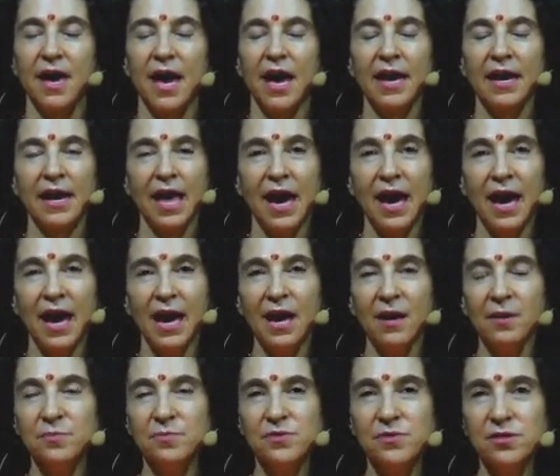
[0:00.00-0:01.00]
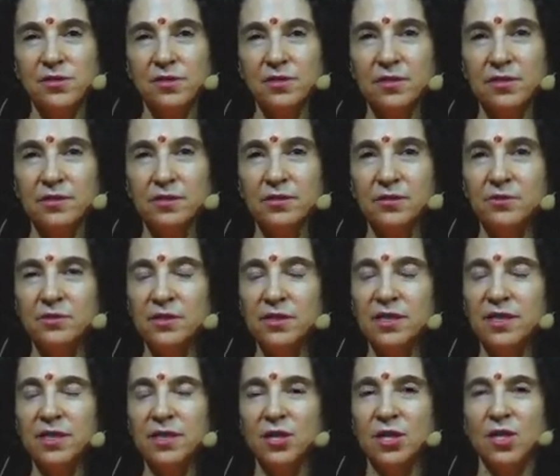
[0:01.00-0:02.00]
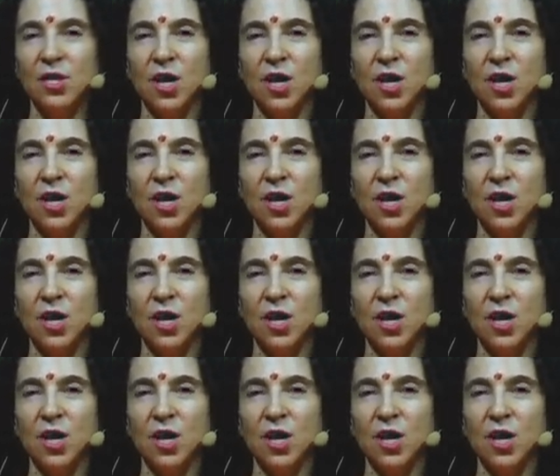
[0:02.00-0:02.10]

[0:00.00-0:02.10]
and absolutely